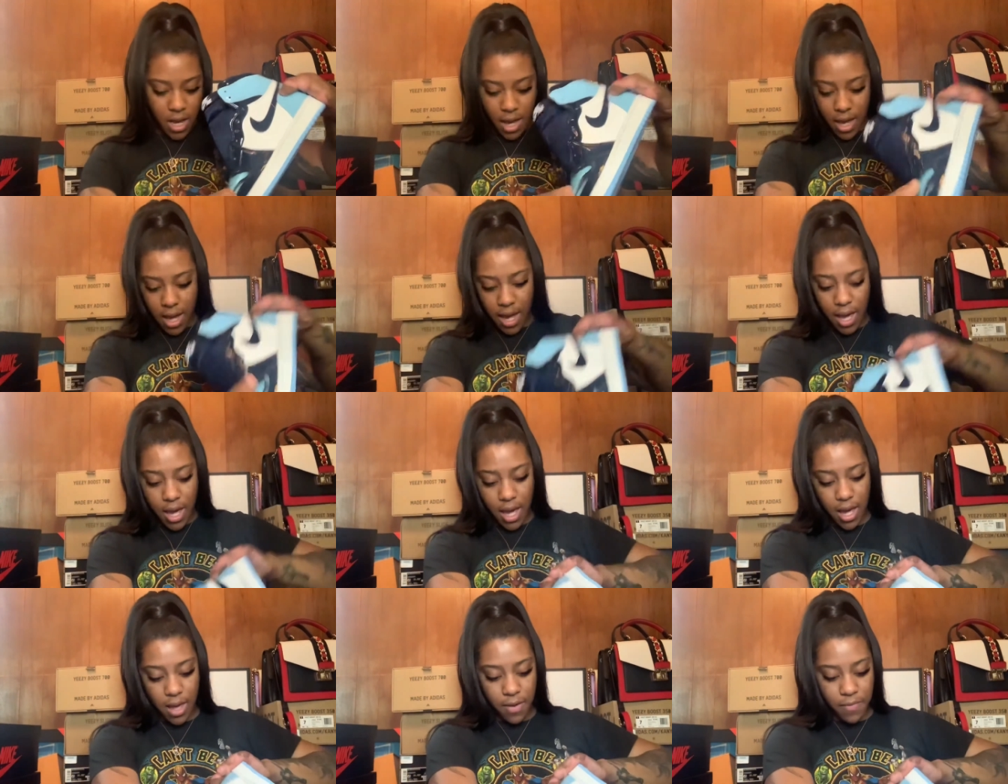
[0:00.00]

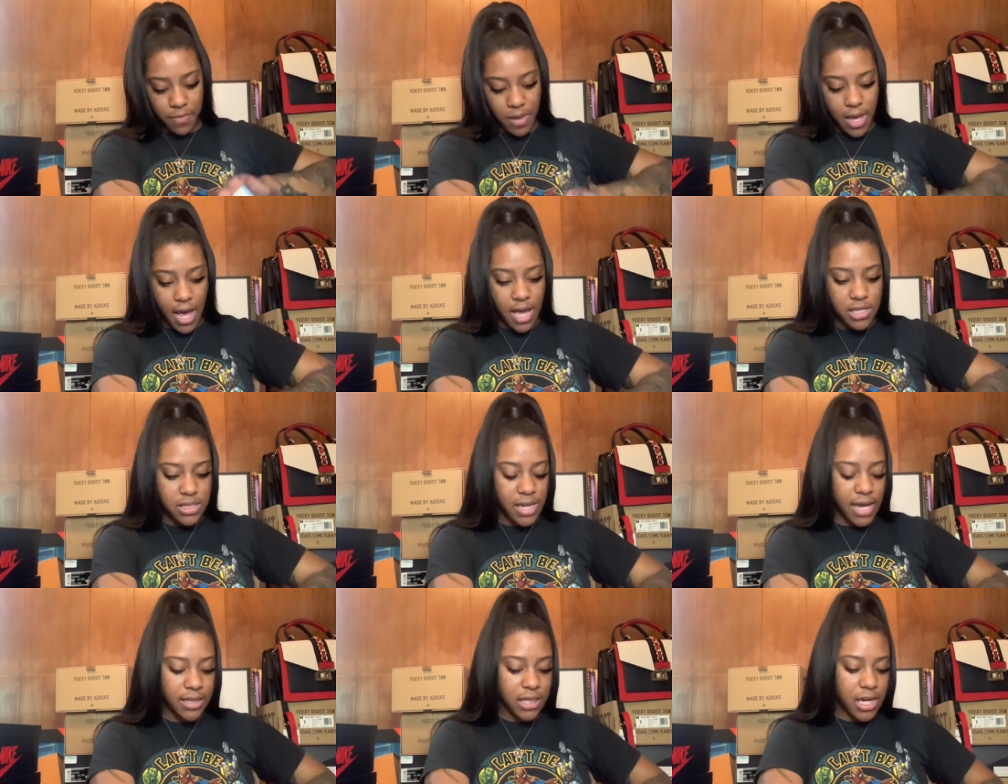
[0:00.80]
And yeah, I just
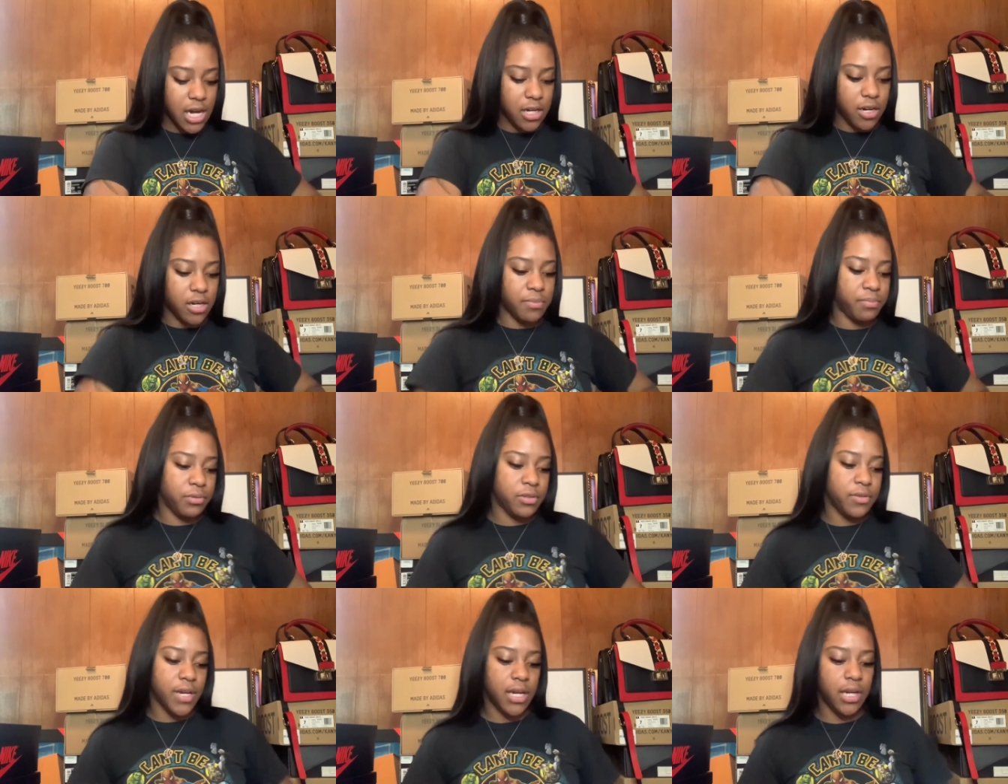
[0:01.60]
like the color of the
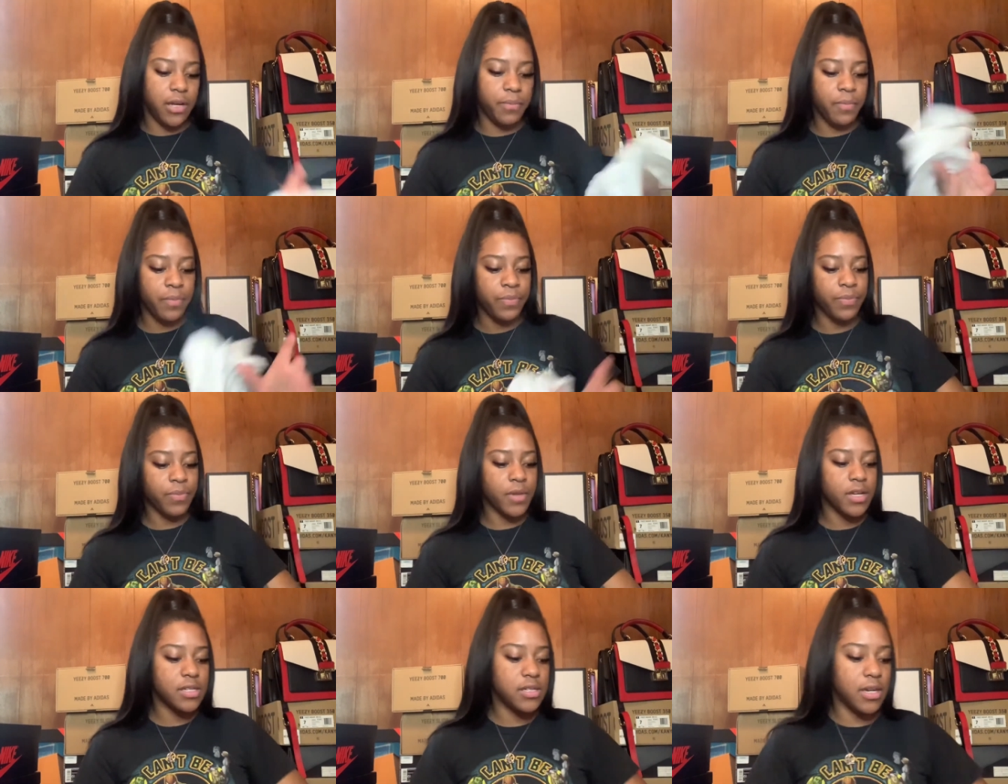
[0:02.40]
blue in it.
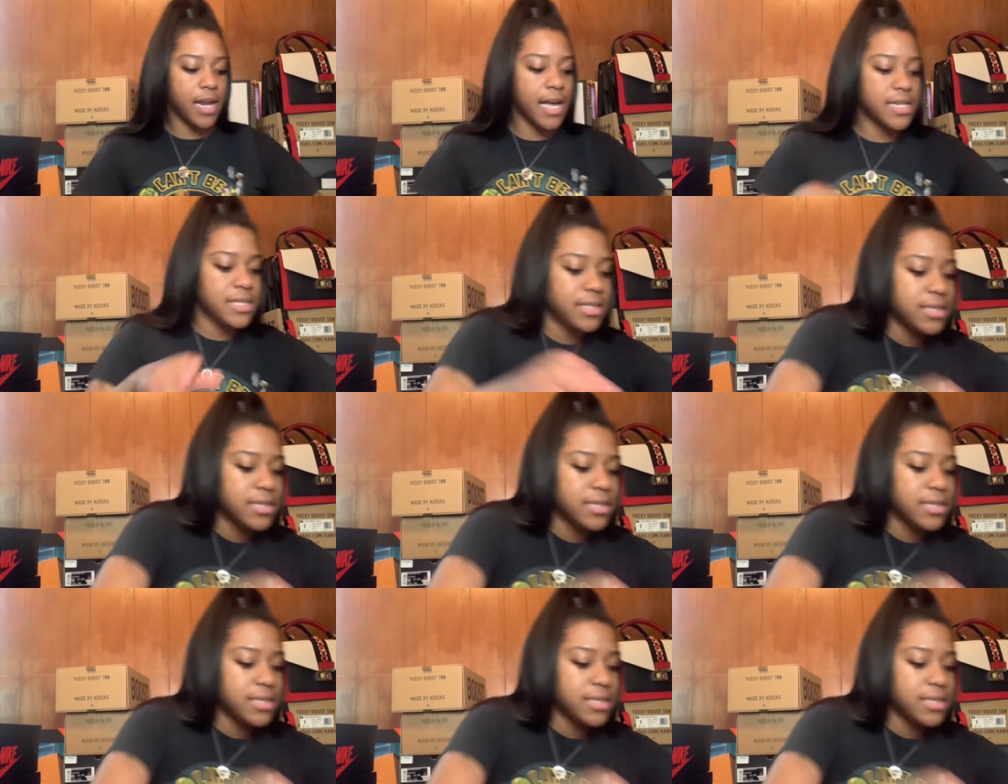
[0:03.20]
So that's